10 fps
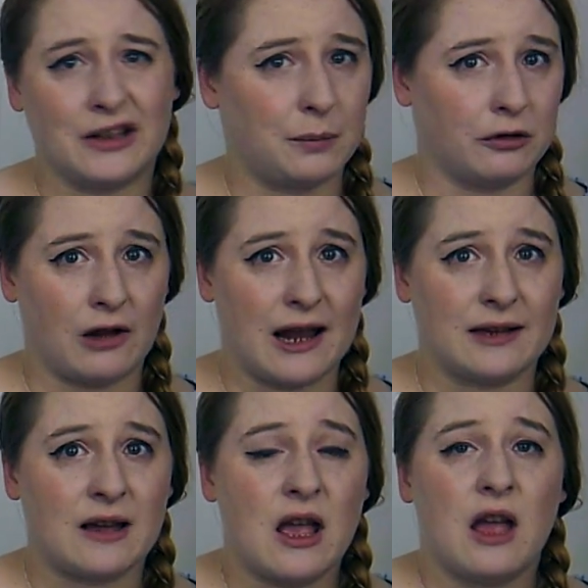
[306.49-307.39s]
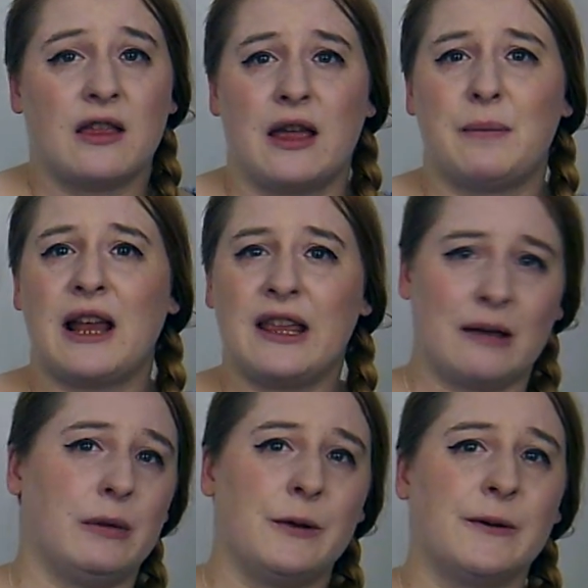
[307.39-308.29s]
the parade, they play
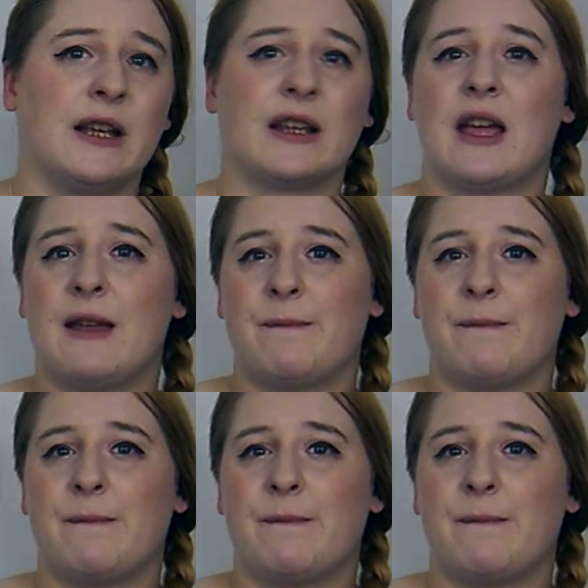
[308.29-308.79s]
their music,